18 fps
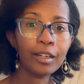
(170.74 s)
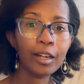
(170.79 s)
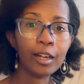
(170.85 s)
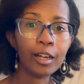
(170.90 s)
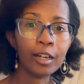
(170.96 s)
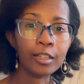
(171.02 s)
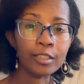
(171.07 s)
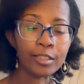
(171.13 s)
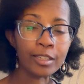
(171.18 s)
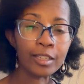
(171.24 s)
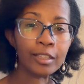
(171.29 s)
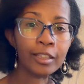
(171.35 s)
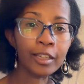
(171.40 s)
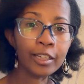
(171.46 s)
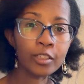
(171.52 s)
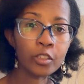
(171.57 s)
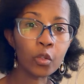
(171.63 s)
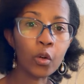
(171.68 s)
A seedling
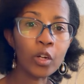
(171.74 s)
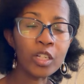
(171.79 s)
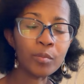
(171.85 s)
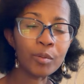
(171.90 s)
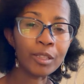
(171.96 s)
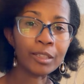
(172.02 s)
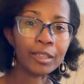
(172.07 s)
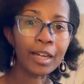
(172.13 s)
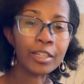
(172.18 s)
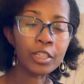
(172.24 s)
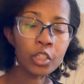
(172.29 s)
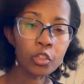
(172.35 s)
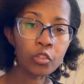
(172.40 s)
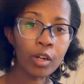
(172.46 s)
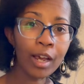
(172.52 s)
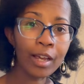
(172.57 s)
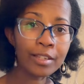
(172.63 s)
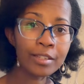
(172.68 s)
is going to be less
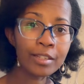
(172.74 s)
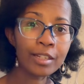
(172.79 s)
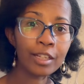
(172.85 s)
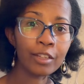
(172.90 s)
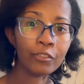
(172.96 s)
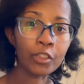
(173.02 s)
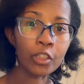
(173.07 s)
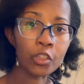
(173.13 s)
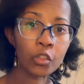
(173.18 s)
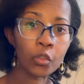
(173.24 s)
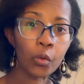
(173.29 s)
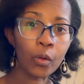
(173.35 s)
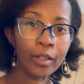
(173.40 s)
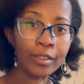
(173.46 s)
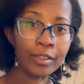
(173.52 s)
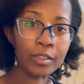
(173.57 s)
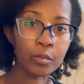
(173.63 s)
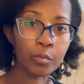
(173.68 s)
stressed if the
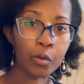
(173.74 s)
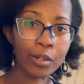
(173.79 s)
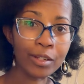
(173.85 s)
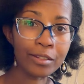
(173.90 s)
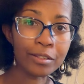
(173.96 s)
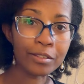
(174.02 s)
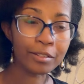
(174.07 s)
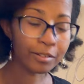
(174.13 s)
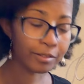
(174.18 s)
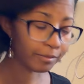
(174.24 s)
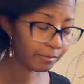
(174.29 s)
soil is moist.